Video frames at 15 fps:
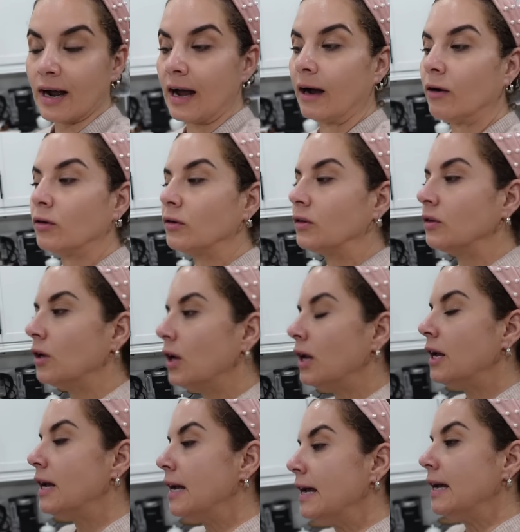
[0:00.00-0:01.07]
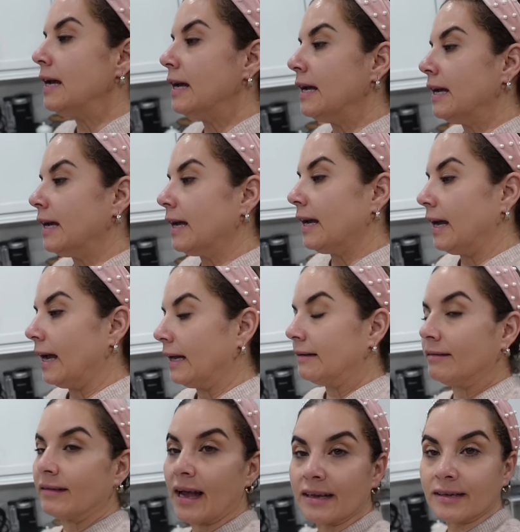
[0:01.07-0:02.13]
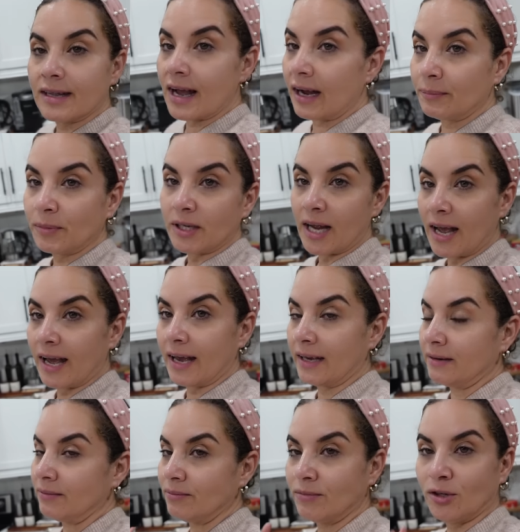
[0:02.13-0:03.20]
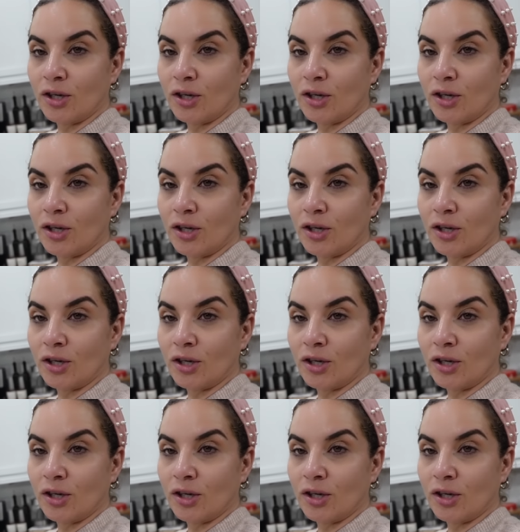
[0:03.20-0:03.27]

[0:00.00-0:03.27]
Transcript: house. And that's the update.